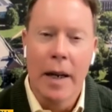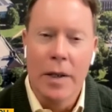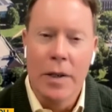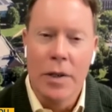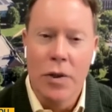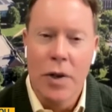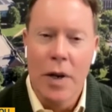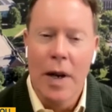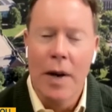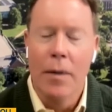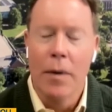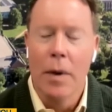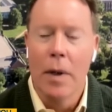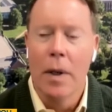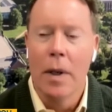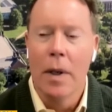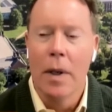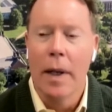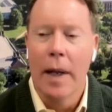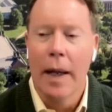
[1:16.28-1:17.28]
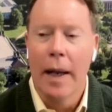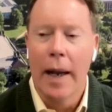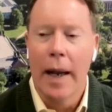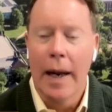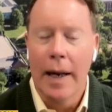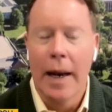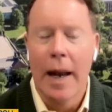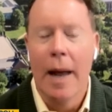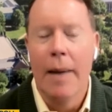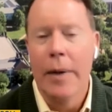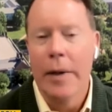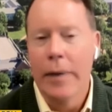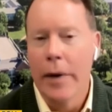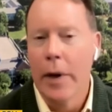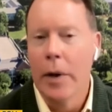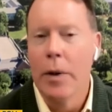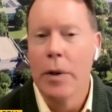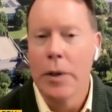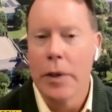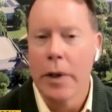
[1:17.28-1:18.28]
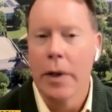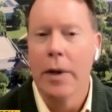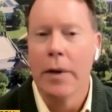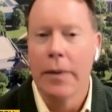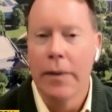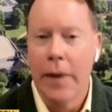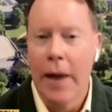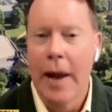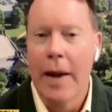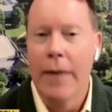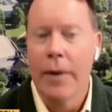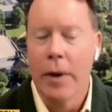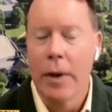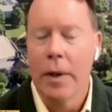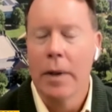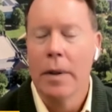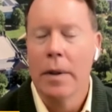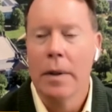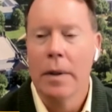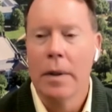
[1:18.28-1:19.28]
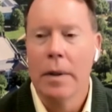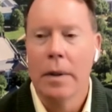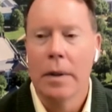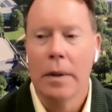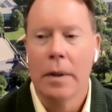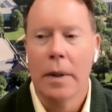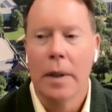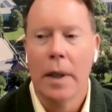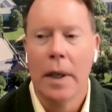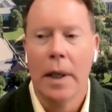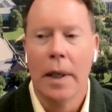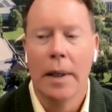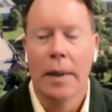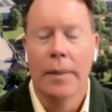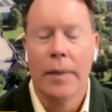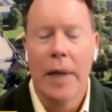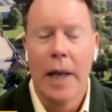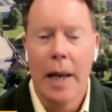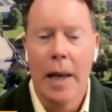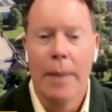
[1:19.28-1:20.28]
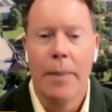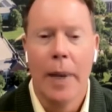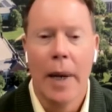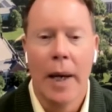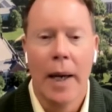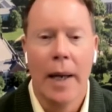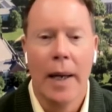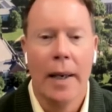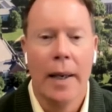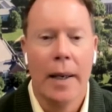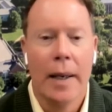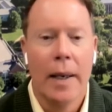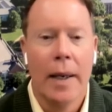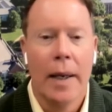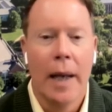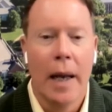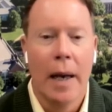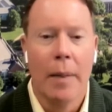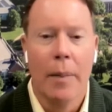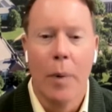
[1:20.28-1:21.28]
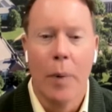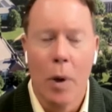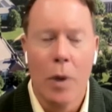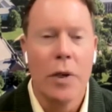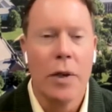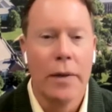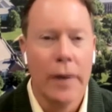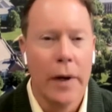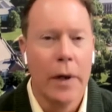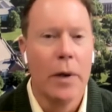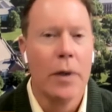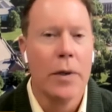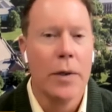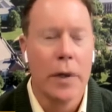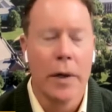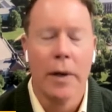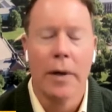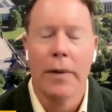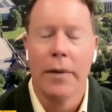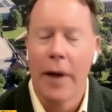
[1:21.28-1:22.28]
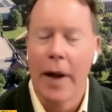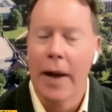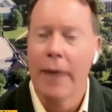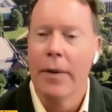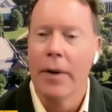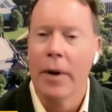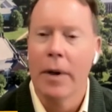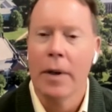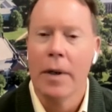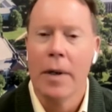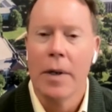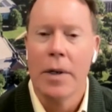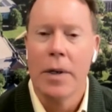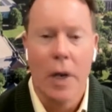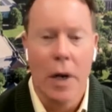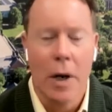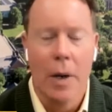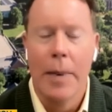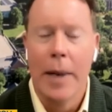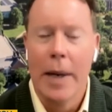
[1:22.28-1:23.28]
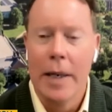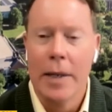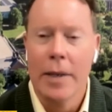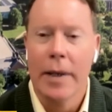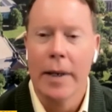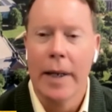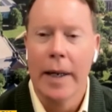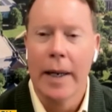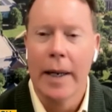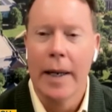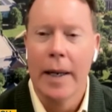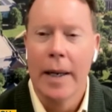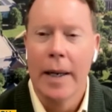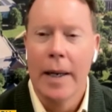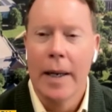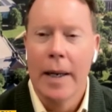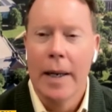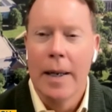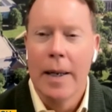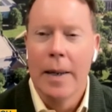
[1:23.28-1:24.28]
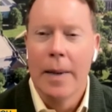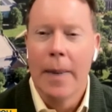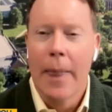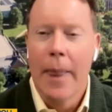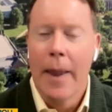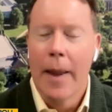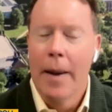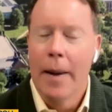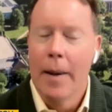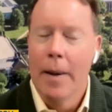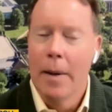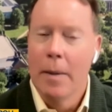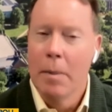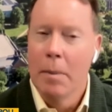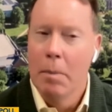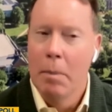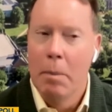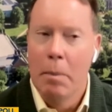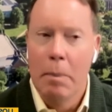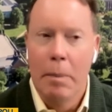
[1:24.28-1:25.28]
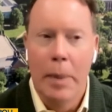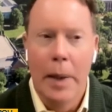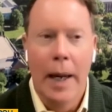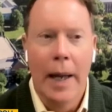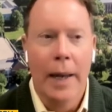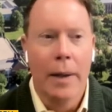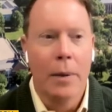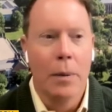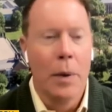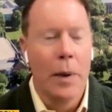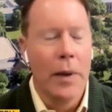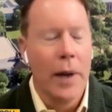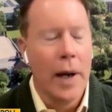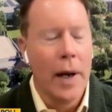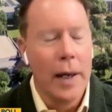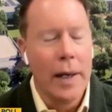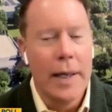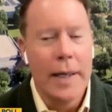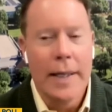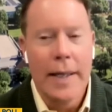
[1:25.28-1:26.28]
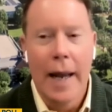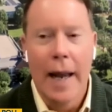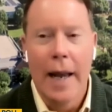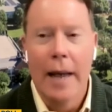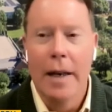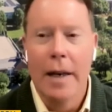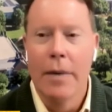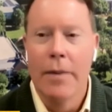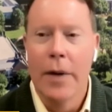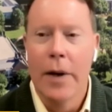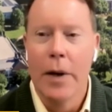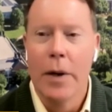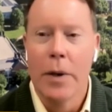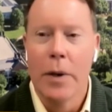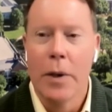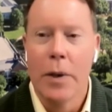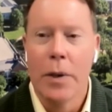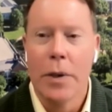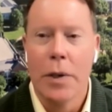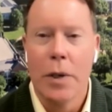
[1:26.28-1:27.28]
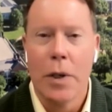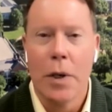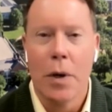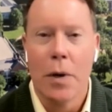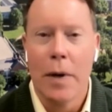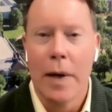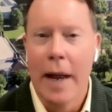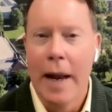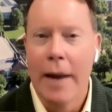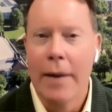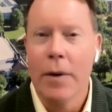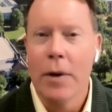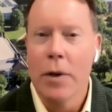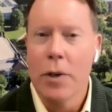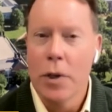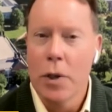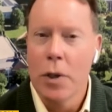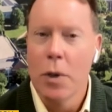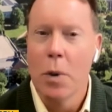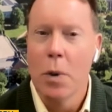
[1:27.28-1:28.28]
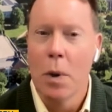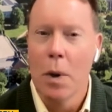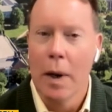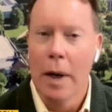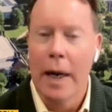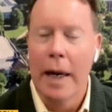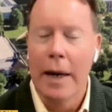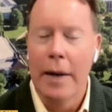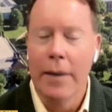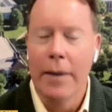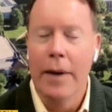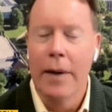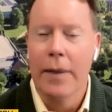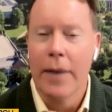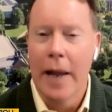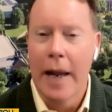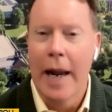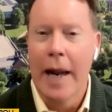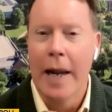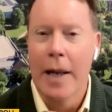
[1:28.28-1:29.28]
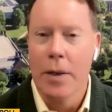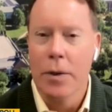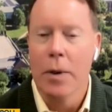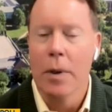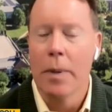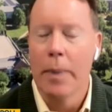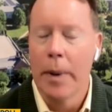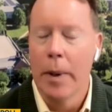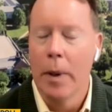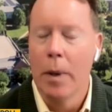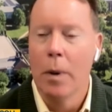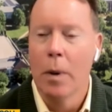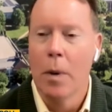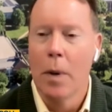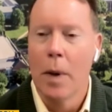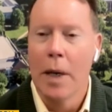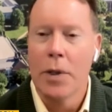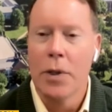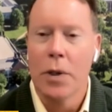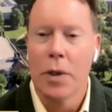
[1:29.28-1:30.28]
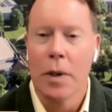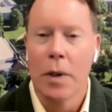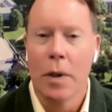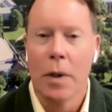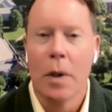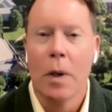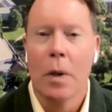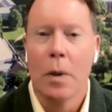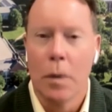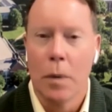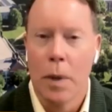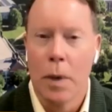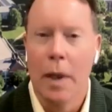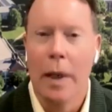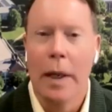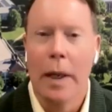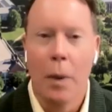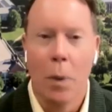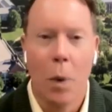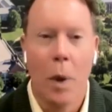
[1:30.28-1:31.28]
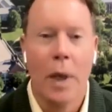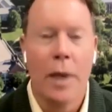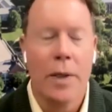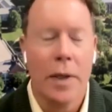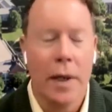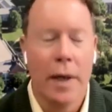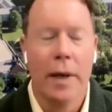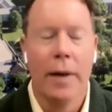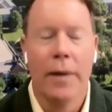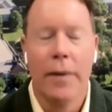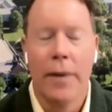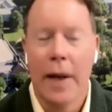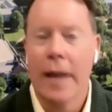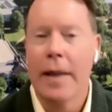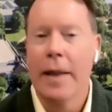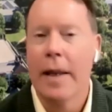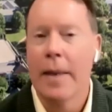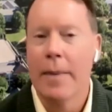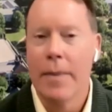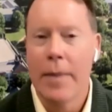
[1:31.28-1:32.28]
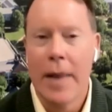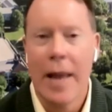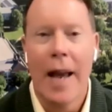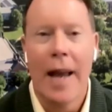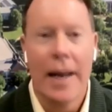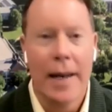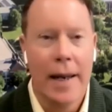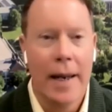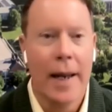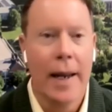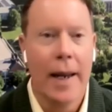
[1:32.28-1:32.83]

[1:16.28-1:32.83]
In general, economic voters are going to favor Ted Budd, and abortion voters are going to favor Cheri Beasley. But with undecided voters, you're never sure, even if they answer a poll question, really what's going to affect them that